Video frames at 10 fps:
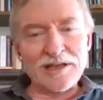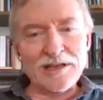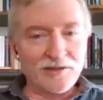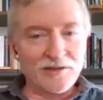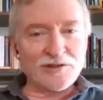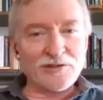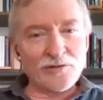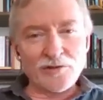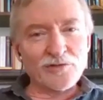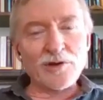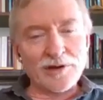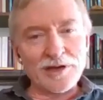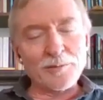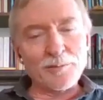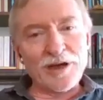he is just sort of
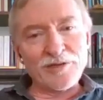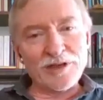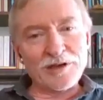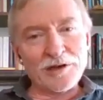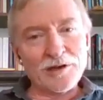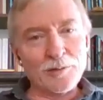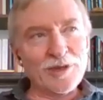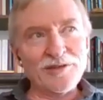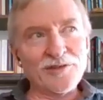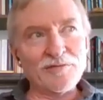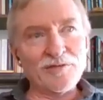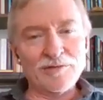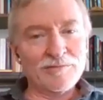talking about the economy as if